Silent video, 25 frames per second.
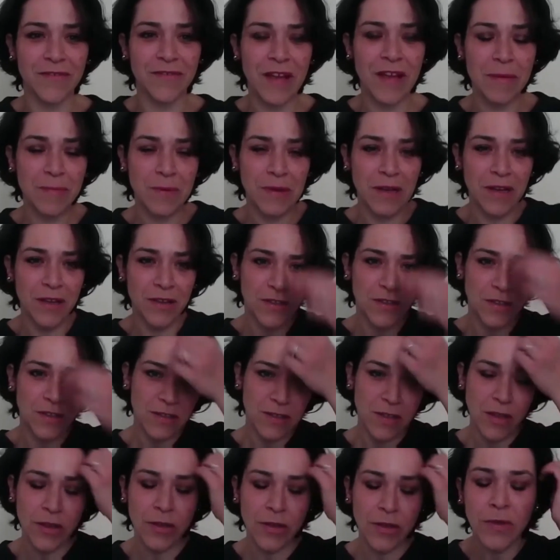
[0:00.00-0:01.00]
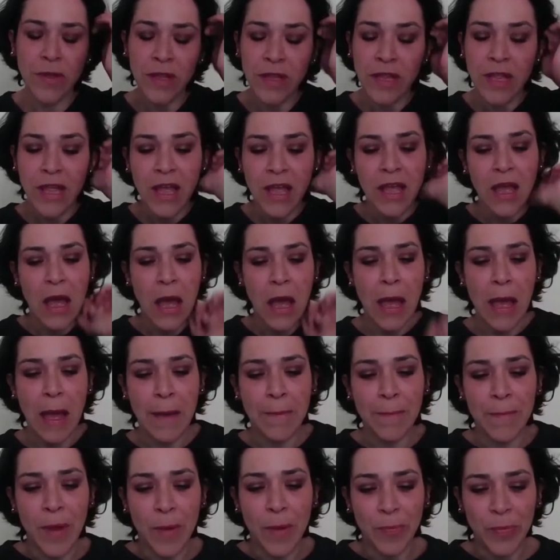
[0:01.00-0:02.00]
fabulous. So,
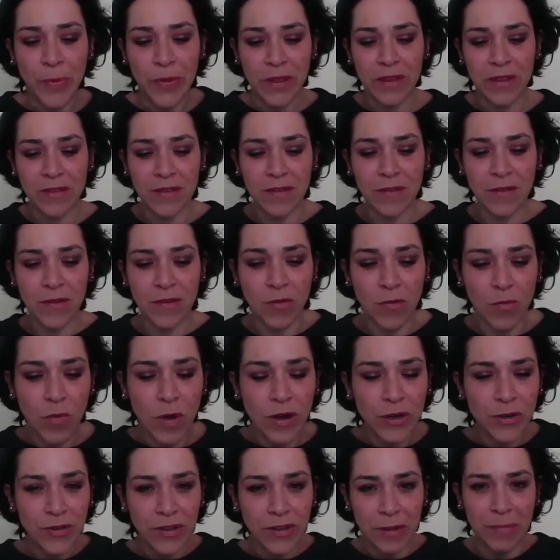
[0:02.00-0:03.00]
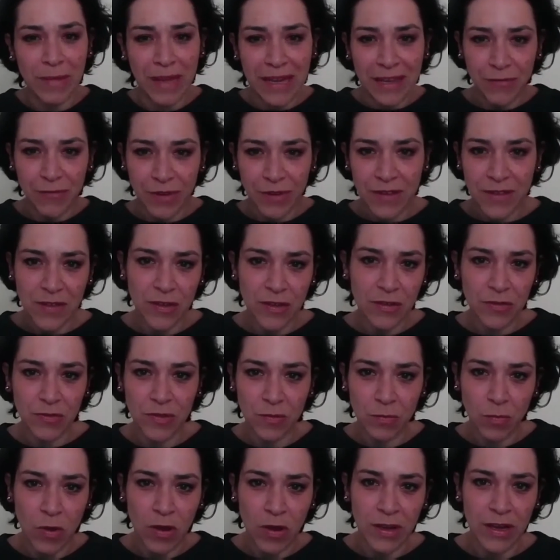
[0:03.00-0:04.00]
but one of the main
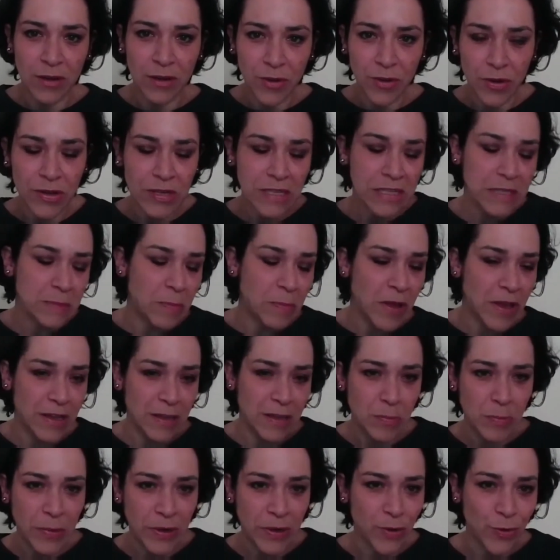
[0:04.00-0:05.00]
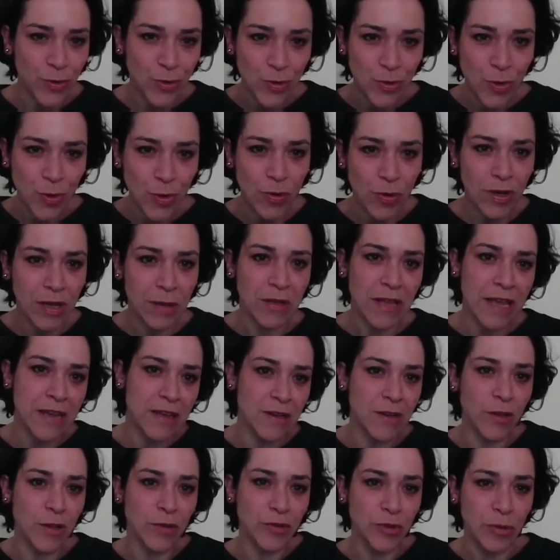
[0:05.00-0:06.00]
reasons why I got inspired by your talk at
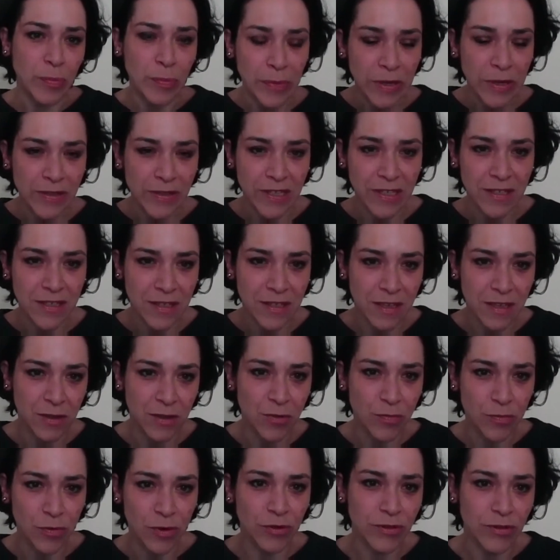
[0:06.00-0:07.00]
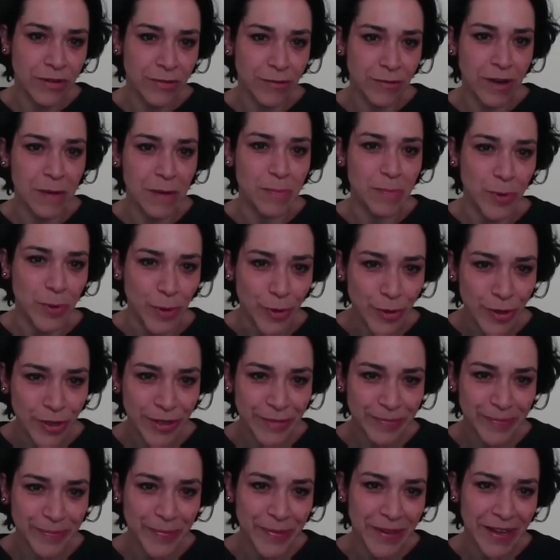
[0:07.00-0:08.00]
London Build is that you wrote a great book
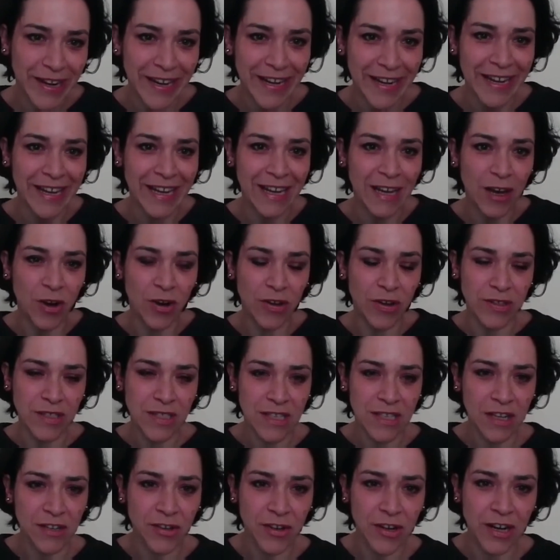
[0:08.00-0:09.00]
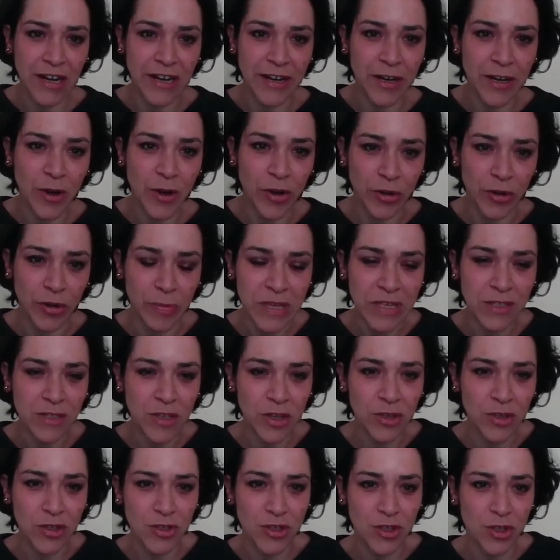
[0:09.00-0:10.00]
on circular economy.
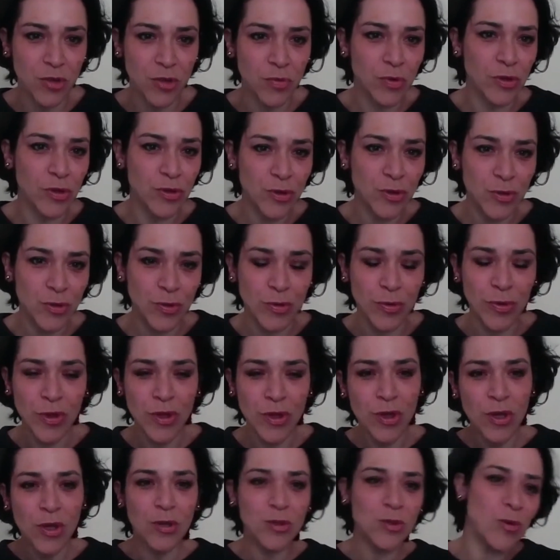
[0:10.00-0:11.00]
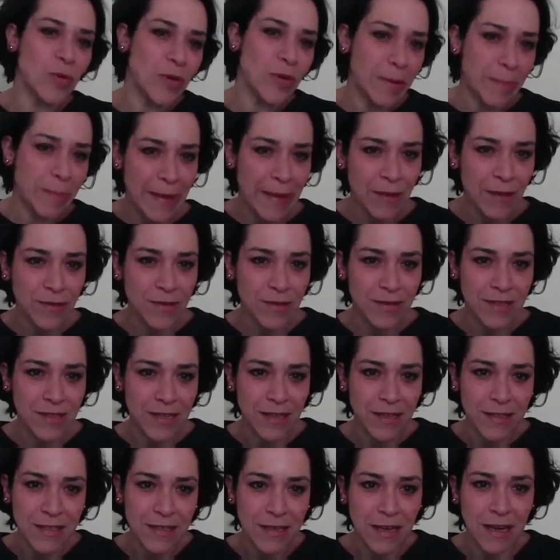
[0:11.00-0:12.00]
So, do you want to talk about
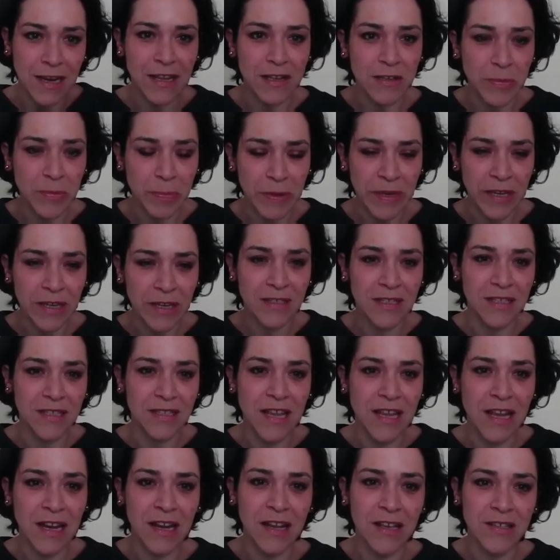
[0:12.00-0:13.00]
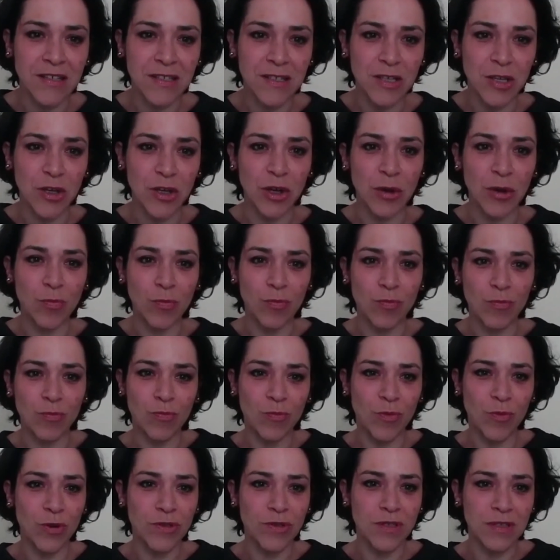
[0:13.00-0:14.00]
it a little bit to tell us,
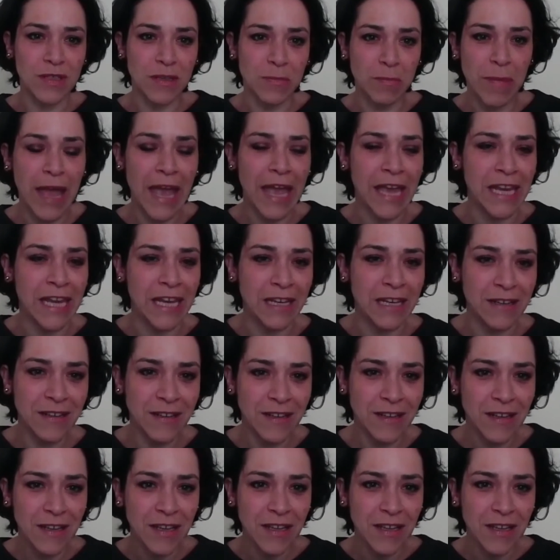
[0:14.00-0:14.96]
what's the main